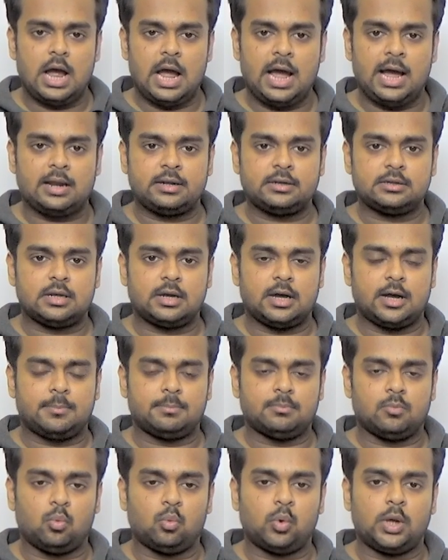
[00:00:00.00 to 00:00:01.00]
And
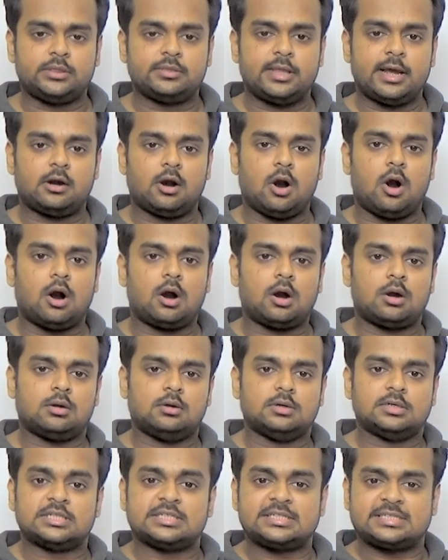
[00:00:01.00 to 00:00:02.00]
when there
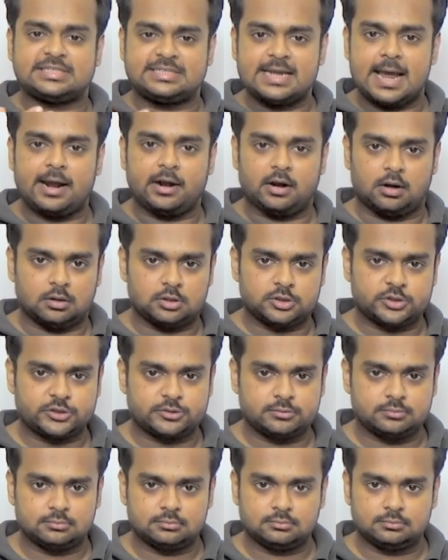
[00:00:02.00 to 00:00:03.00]
are
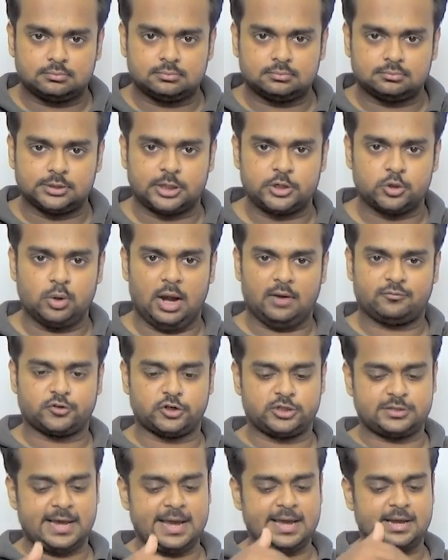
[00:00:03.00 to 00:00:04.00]
stairs that you have
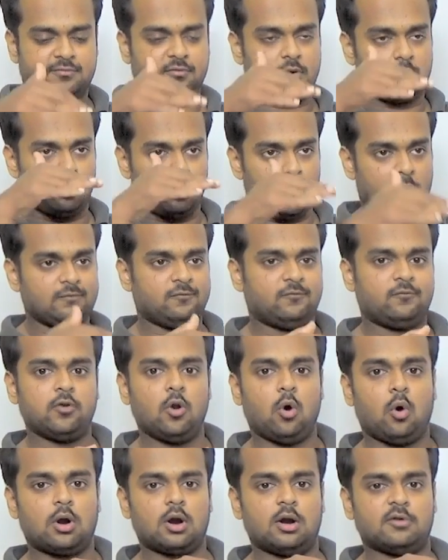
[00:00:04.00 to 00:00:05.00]
to take from one
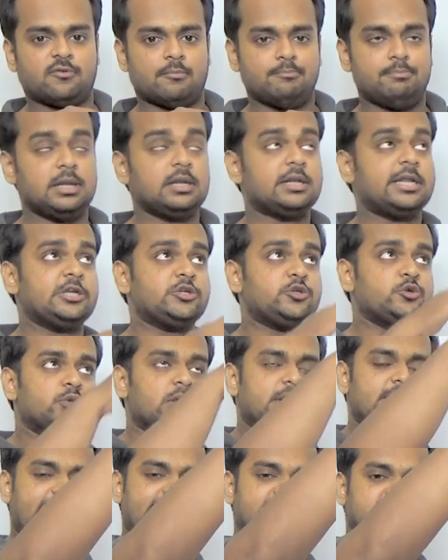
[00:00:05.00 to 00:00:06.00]
floor of a building to
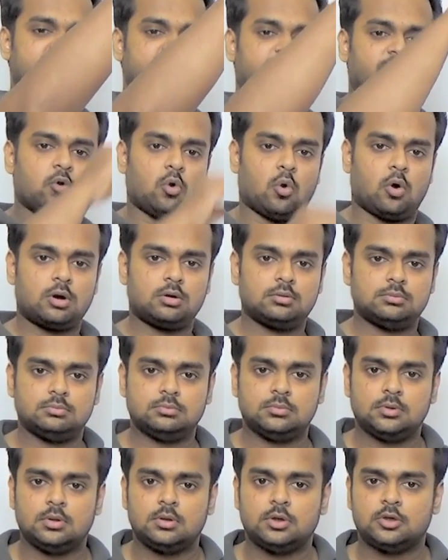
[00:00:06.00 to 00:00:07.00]
the next floor,
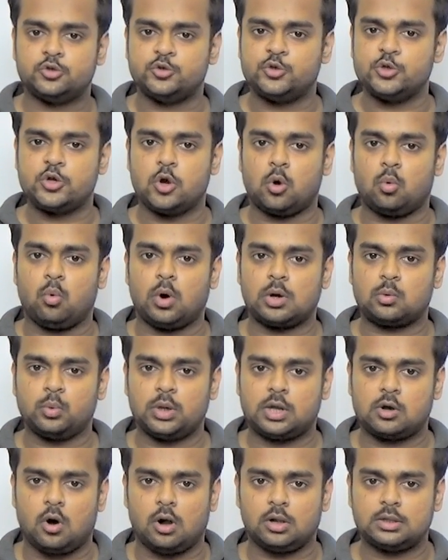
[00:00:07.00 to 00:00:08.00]
do you know what
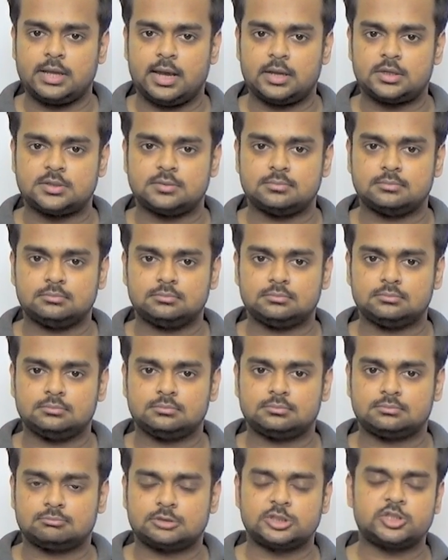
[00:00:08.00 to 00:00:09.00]
we call that?
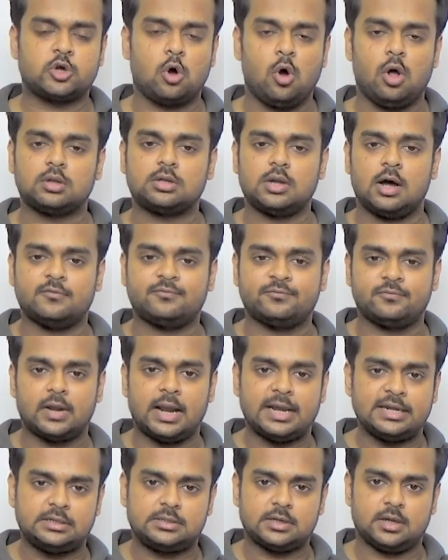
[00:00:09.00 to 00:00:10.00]
It's called a
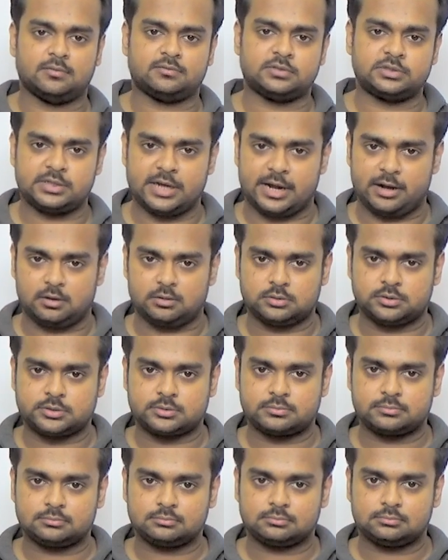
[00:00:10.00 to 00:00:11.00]
flight of
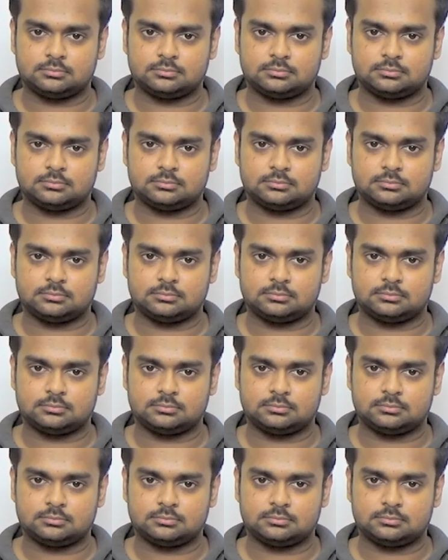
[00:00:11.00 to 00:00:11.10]
stairs.